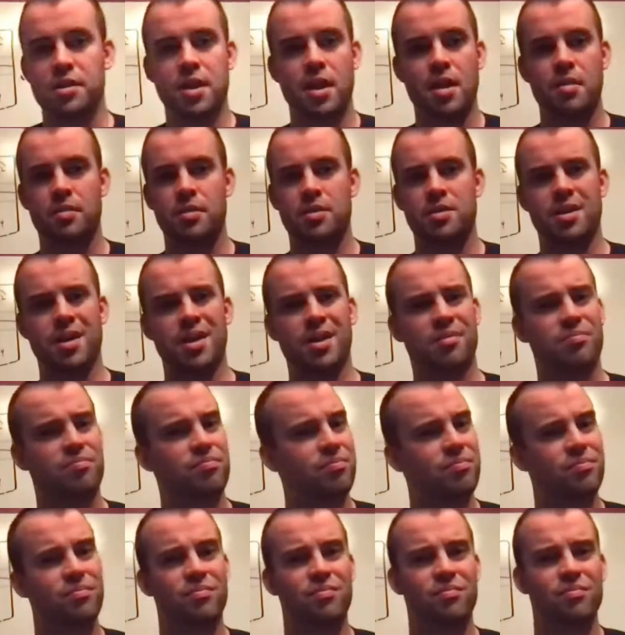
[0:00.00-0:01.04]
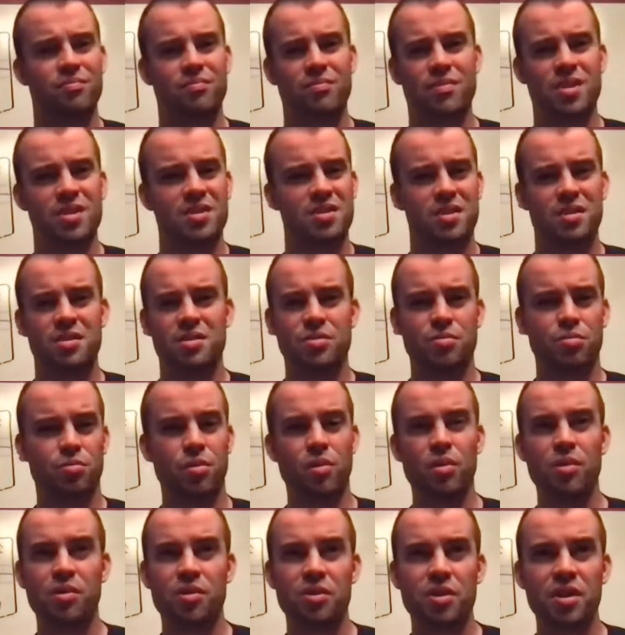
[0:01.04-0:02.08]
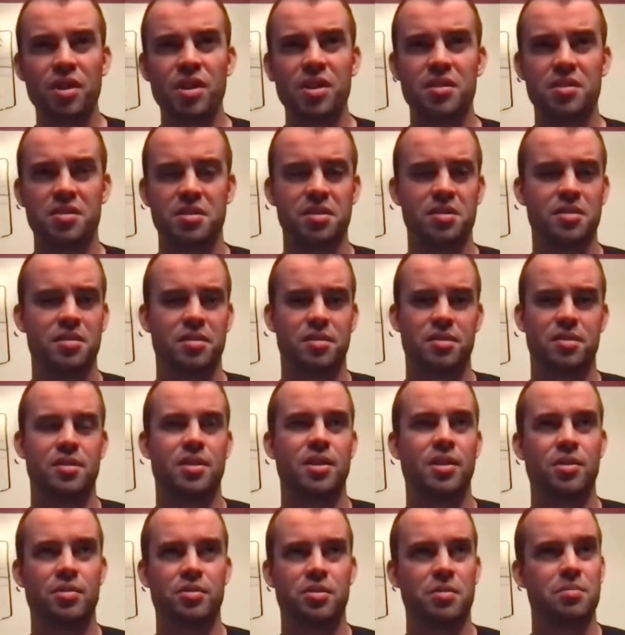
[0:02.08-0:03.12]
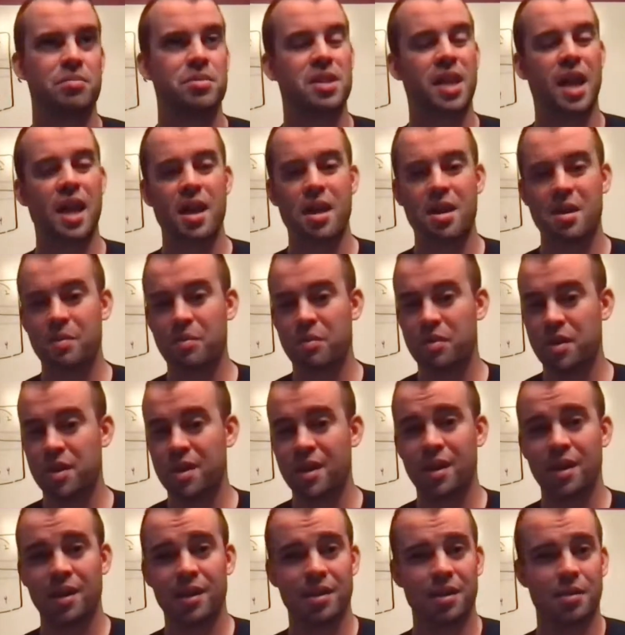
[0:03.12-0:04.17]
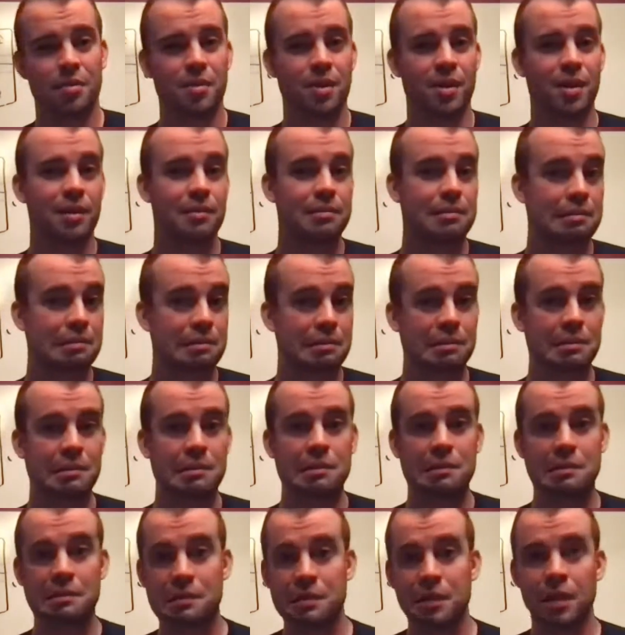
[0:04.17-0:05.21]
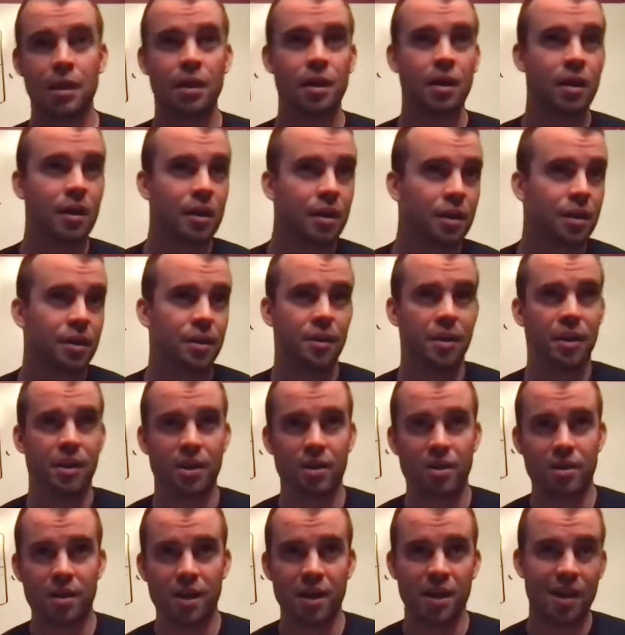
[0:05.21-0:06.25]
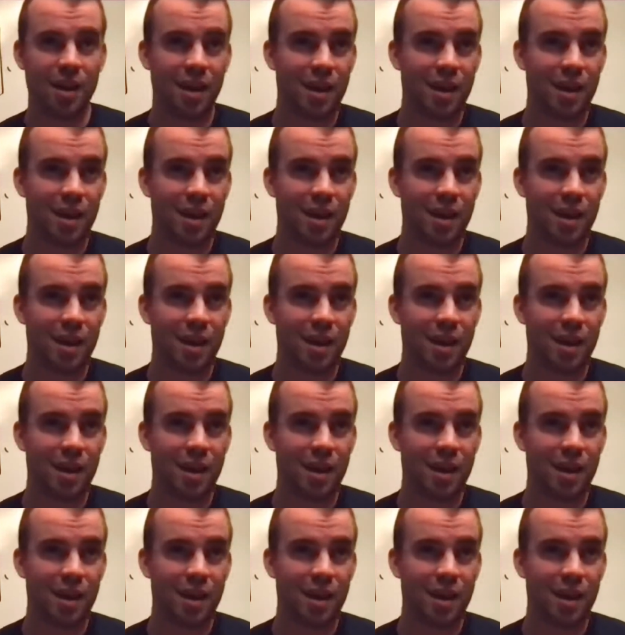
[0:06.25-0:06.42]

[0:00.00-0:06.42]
time. It's like, mm, is this worth it? Is this, you know, some scam thing? And I'm like, uh, you know,